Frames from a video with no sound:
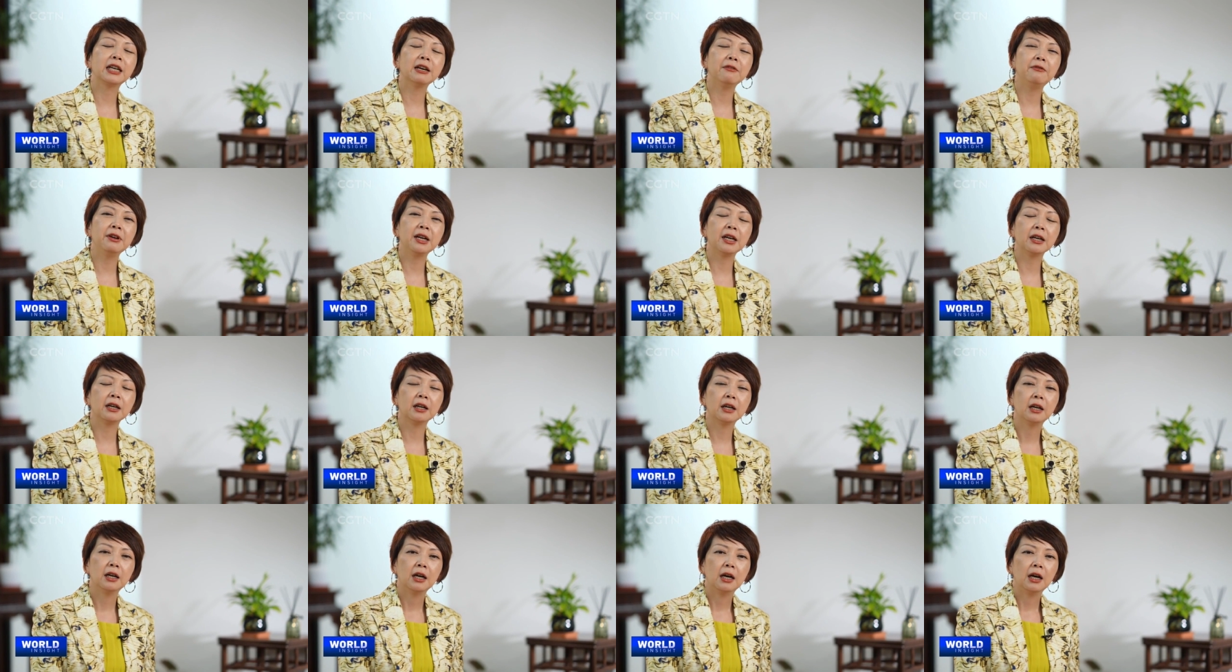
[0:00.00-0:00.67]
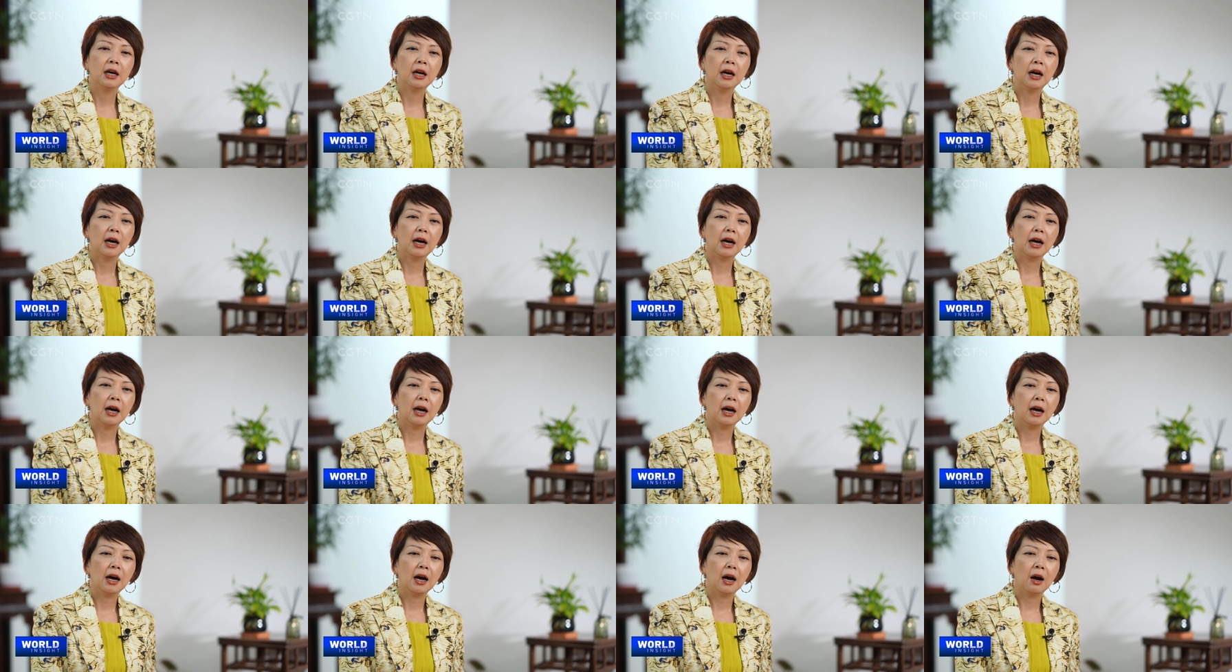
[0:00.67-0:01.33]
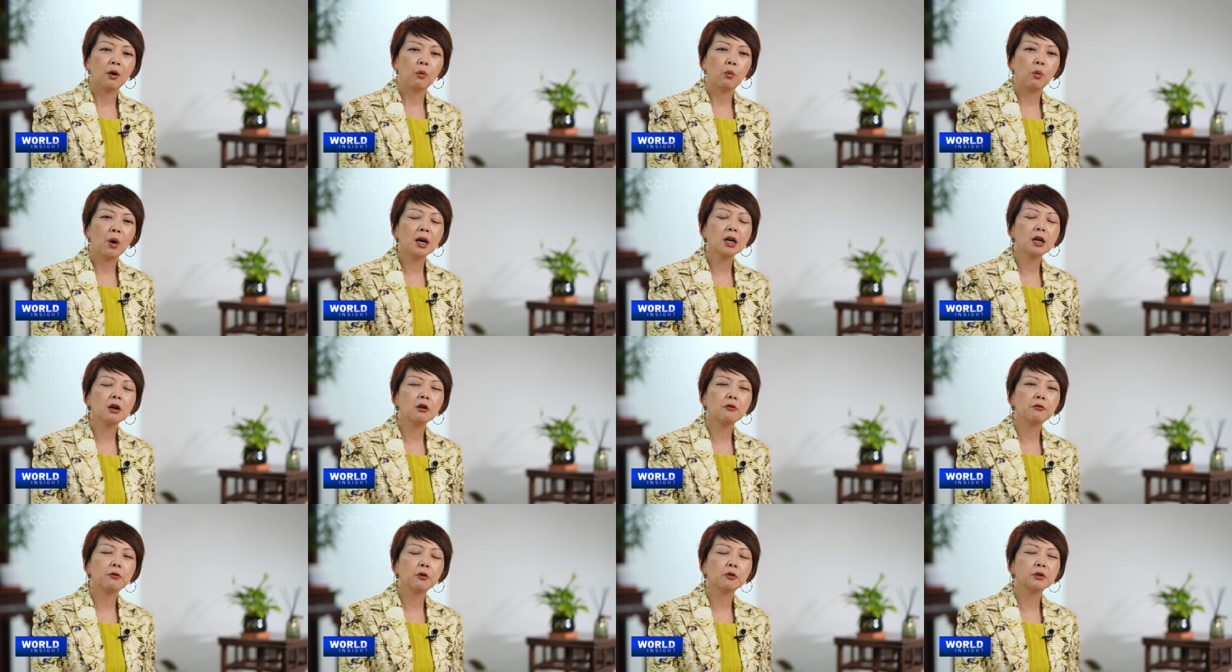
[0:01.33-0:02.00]
giving a
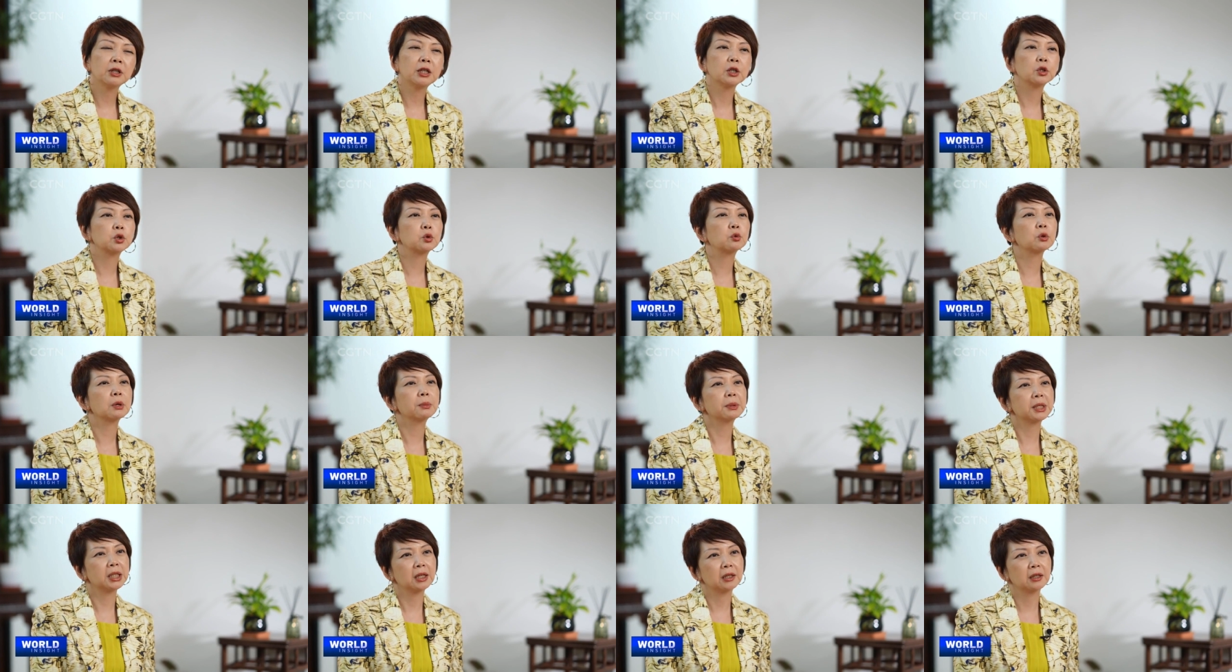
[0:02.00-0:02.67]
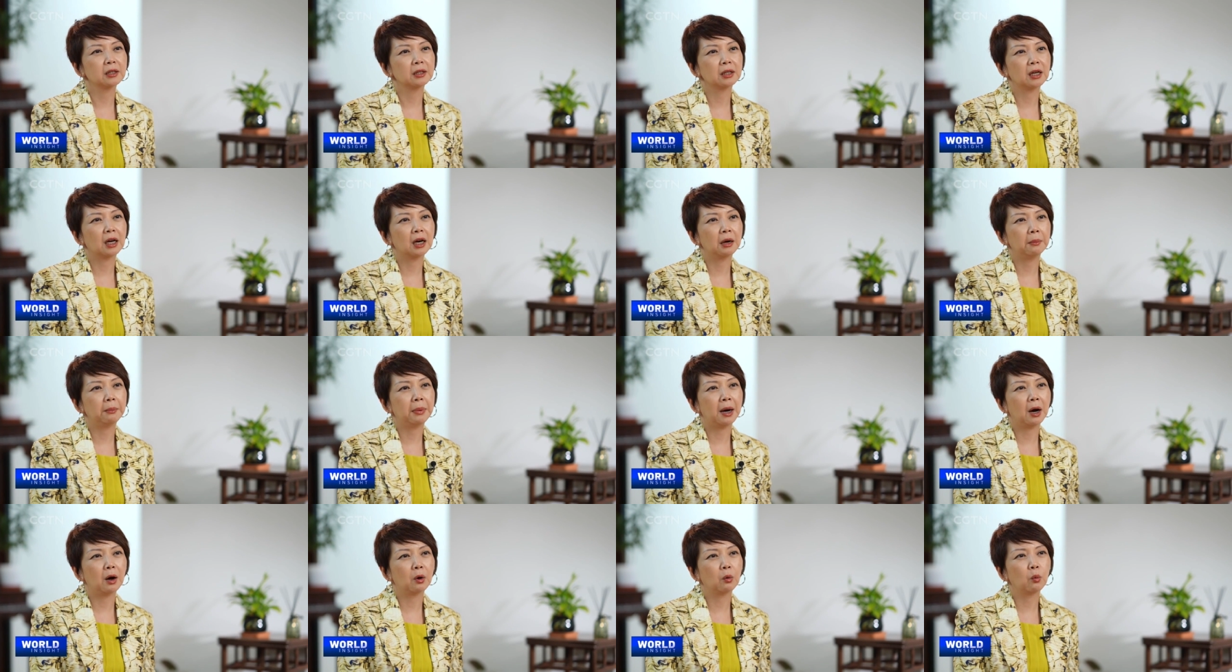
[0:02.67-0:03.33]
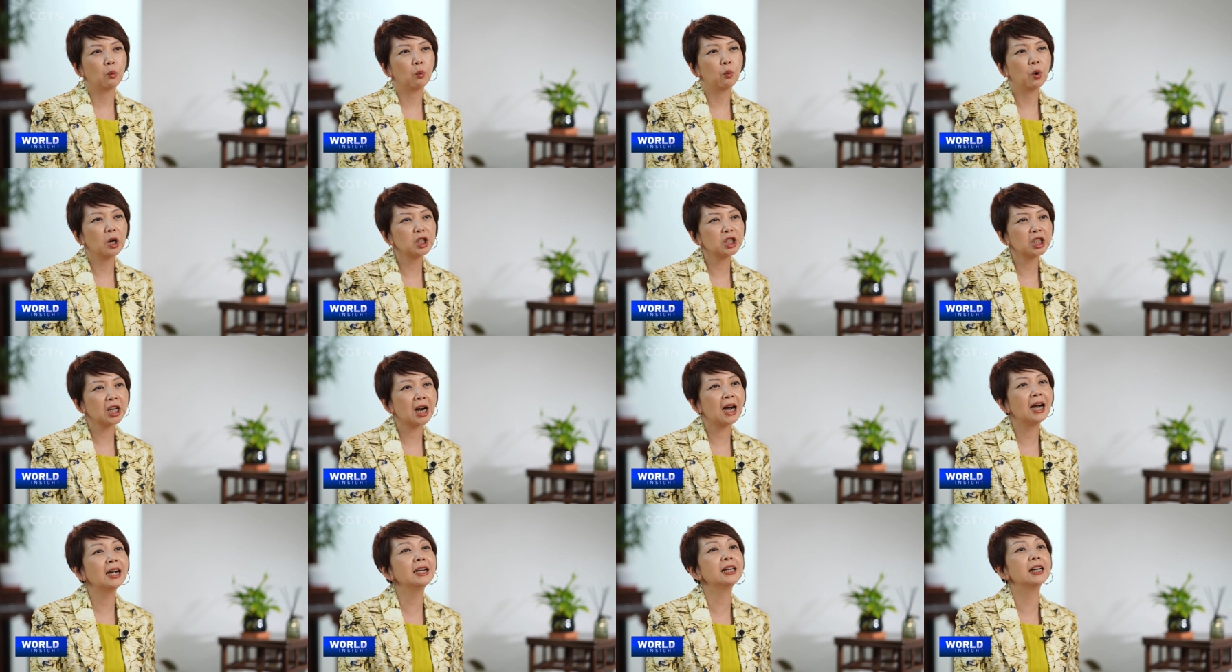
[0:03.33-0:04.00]
wonderful description about what
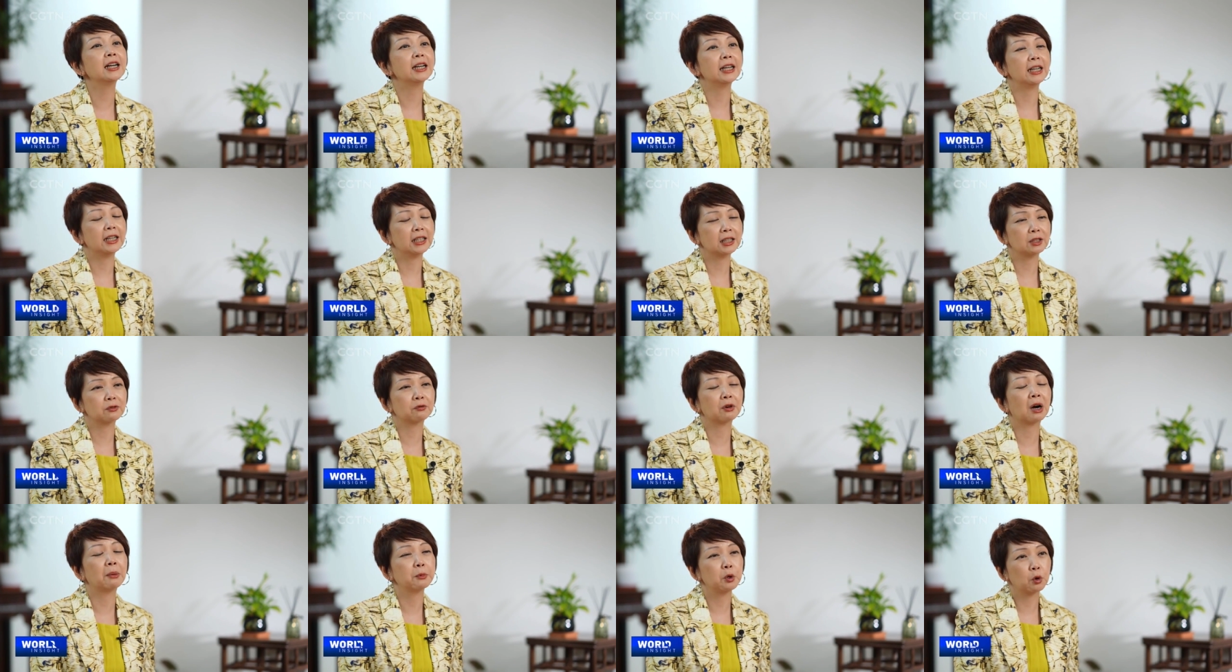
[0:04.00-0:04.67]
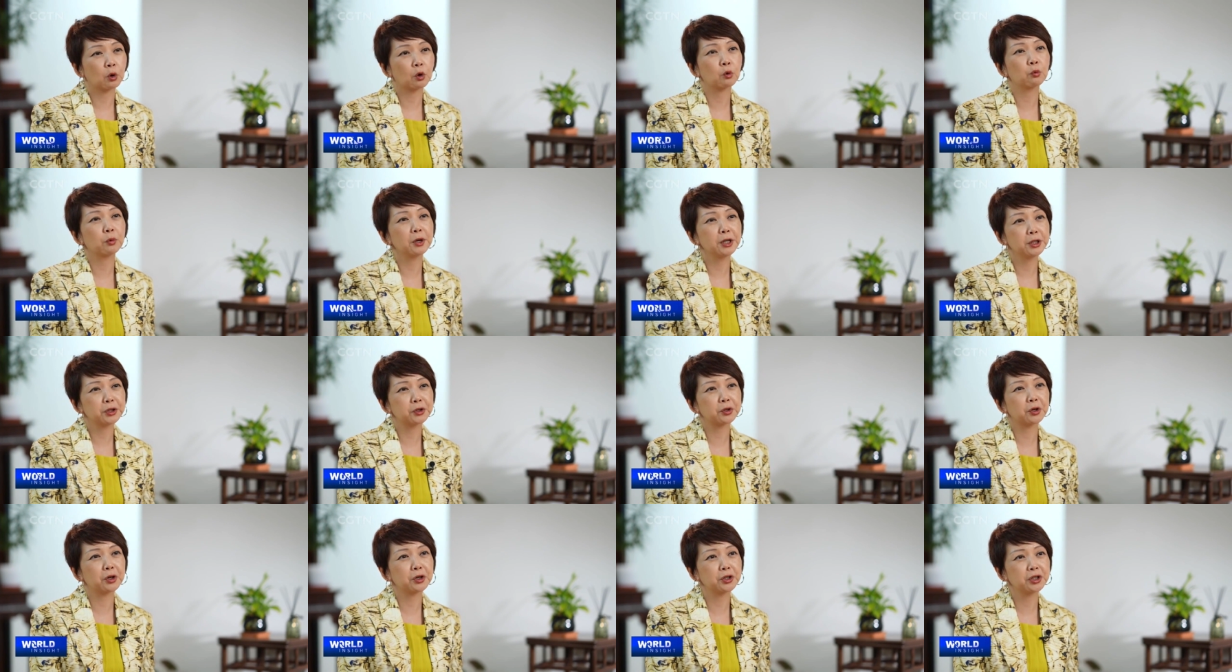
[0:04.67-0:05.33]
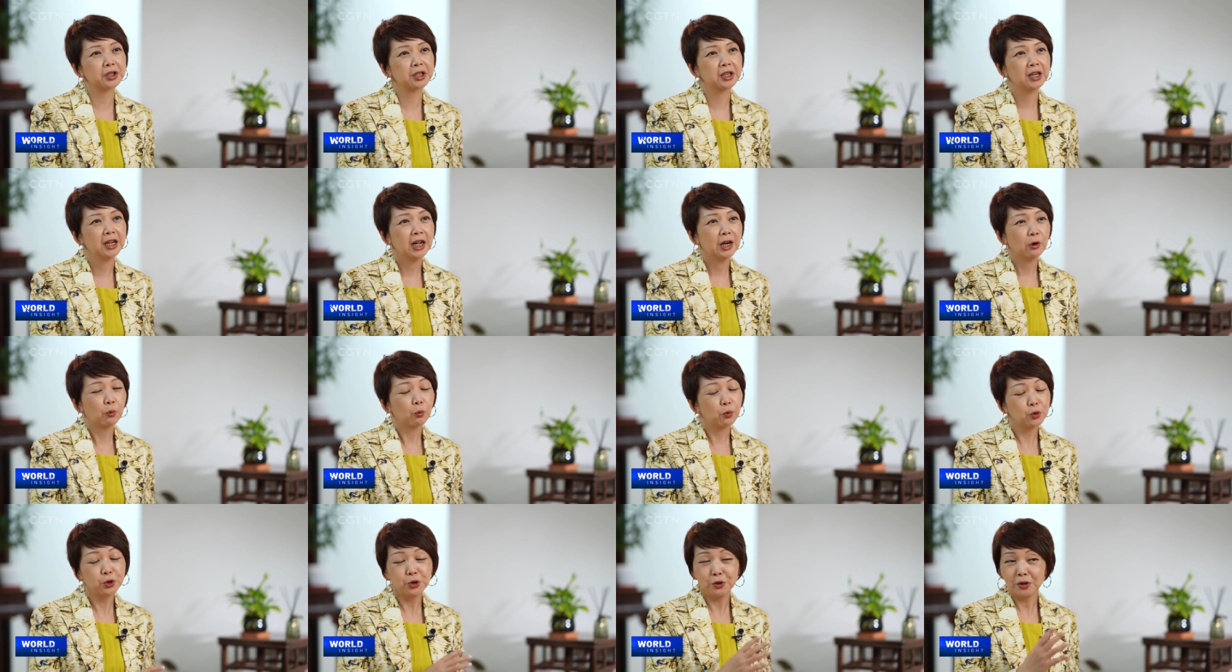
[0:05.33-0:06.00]
China is from your research.
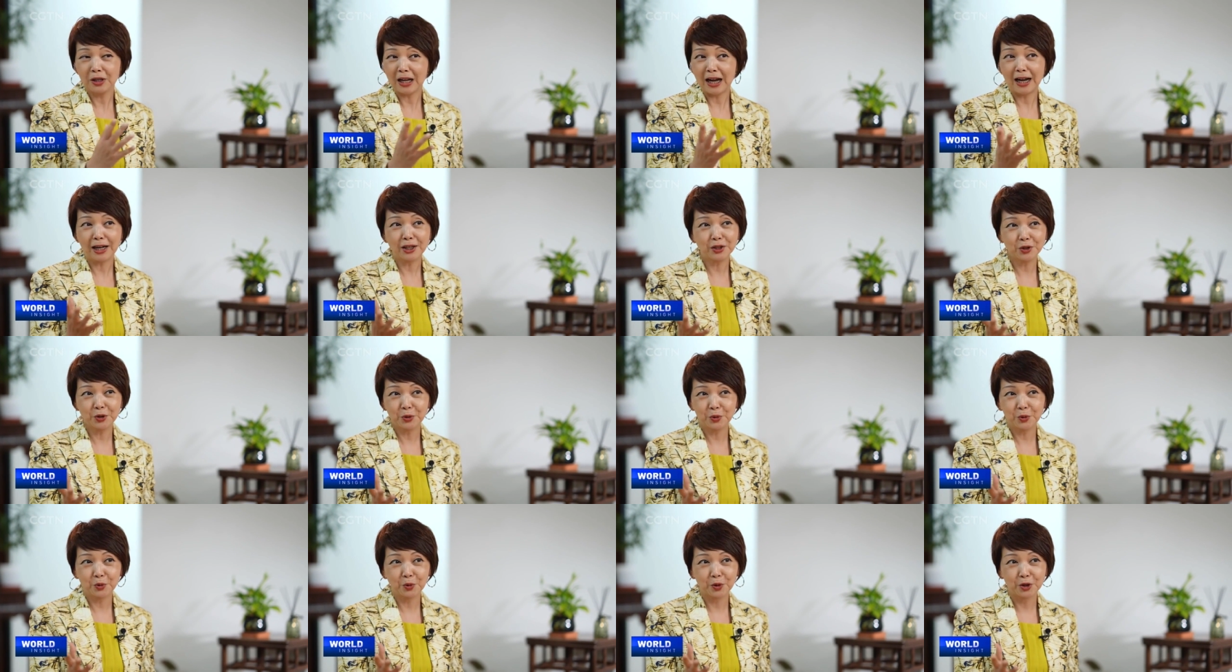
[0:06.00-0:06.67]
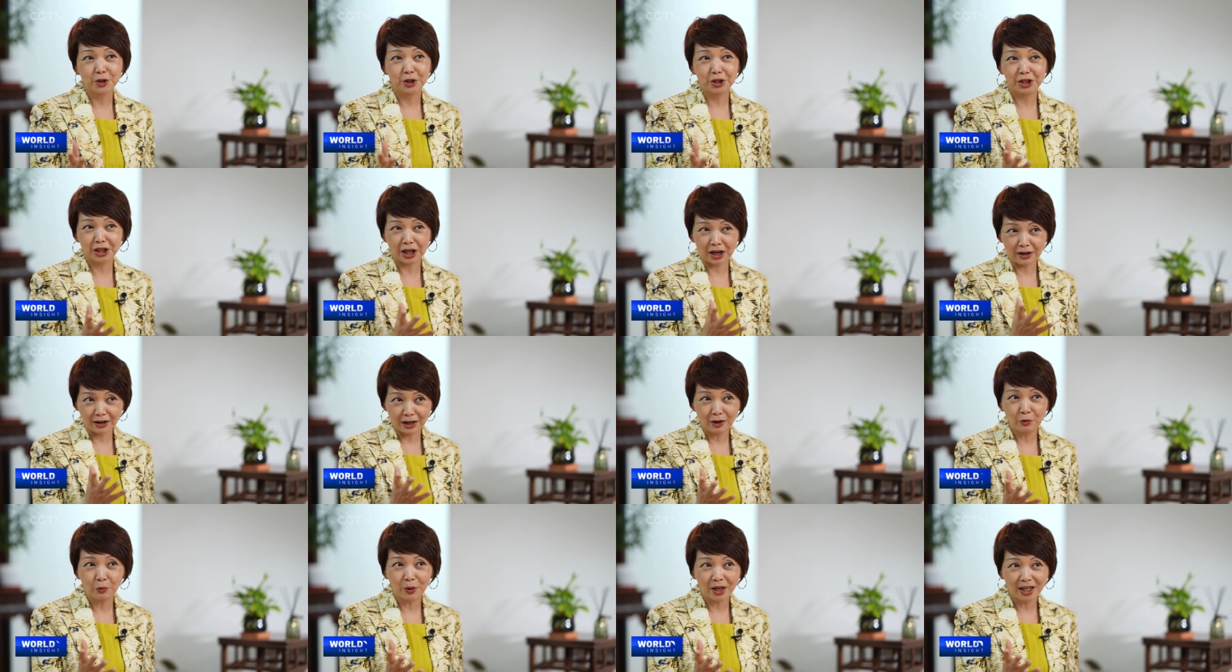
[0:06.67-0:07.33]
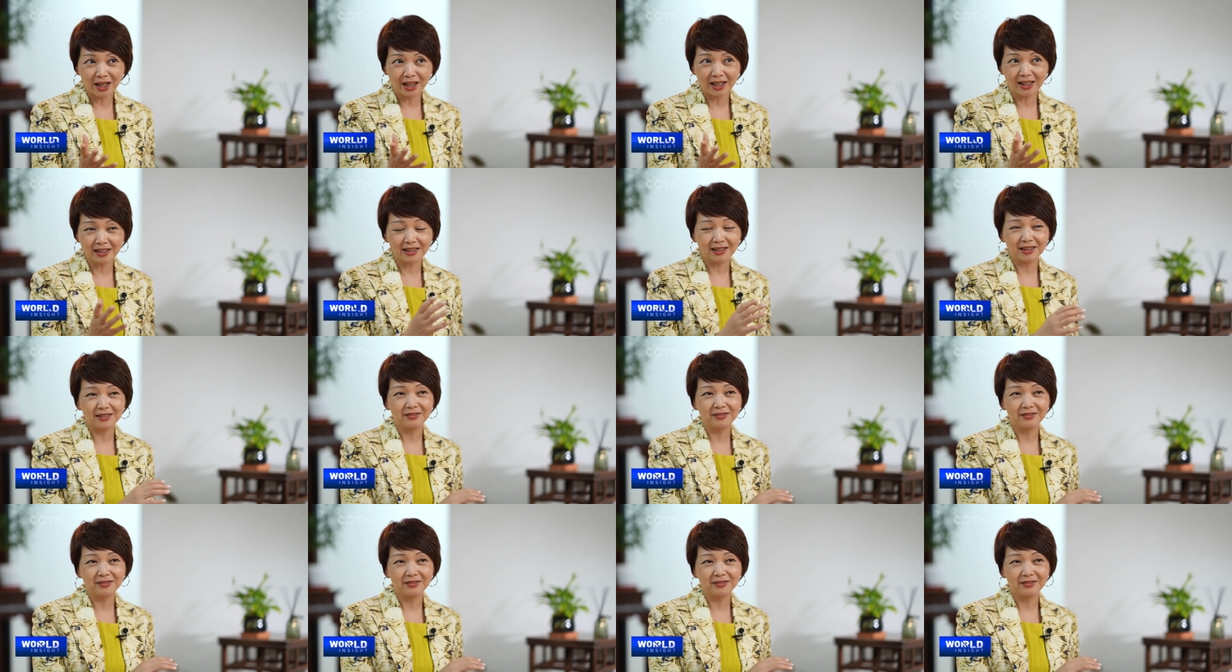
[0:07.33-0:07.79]
Would you like to share it with us?